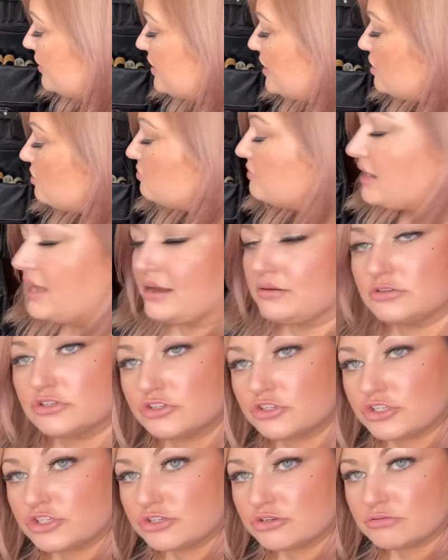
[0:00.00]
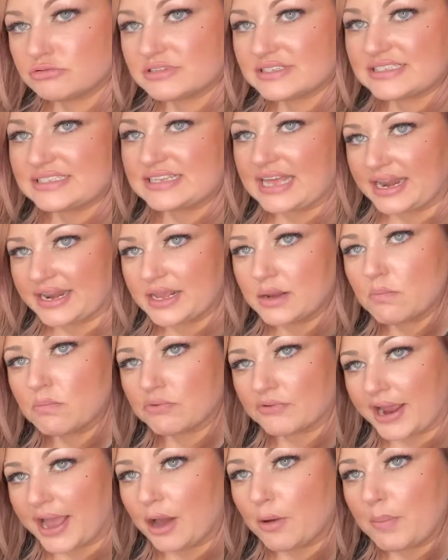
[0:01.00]
around 2 setting
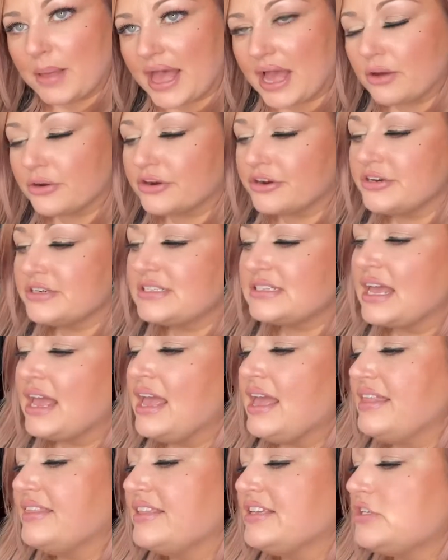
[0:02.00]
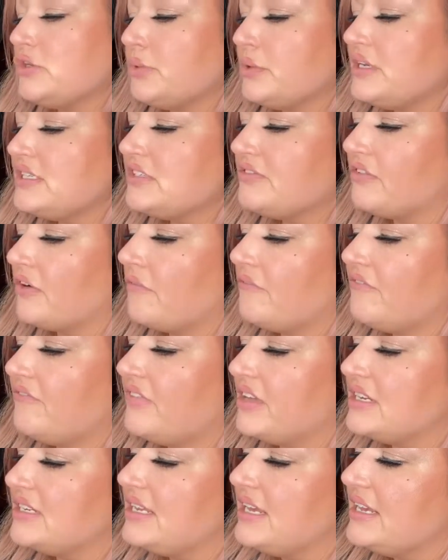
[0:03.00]
brow powders. This one is from
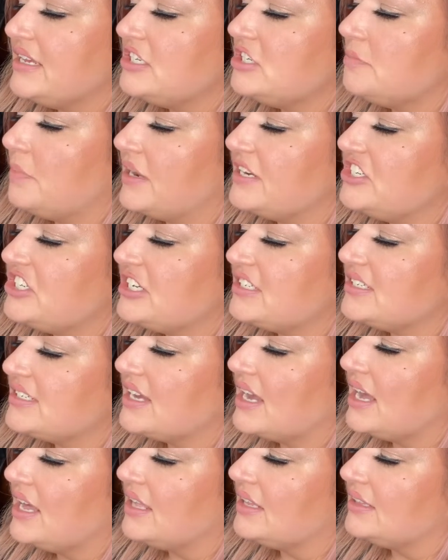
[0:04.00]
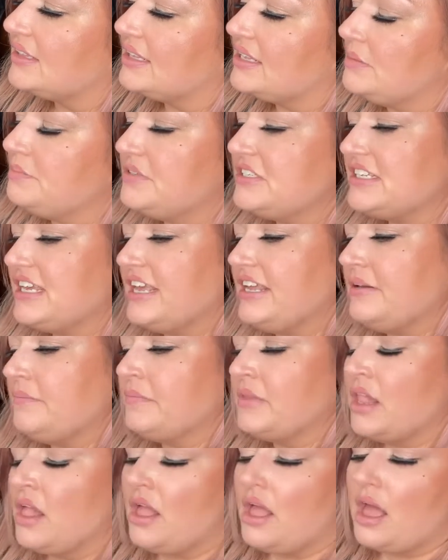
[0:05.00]
Vintage by Jessica Liebskin.
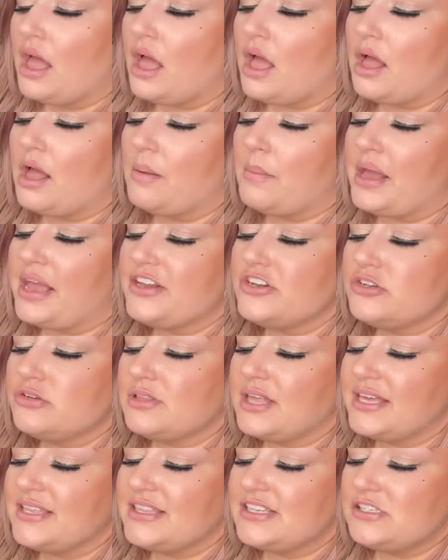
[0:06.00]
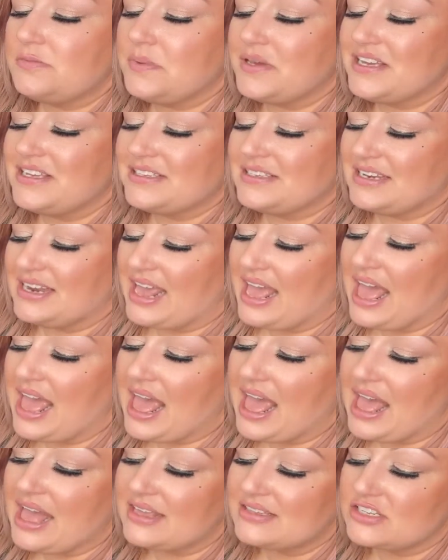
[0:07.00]
I do like this because it
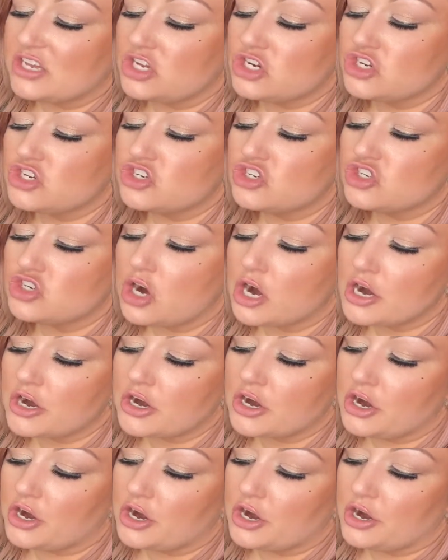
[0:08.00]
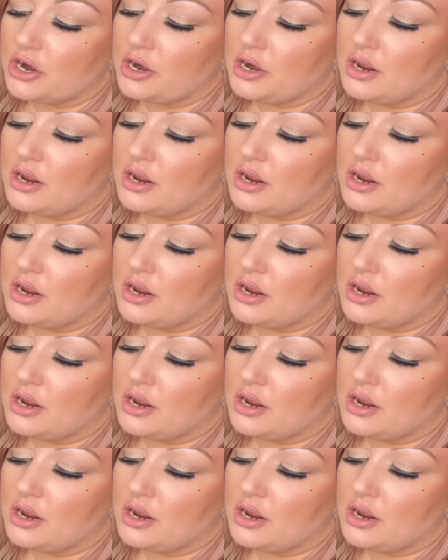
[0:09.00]
has a darker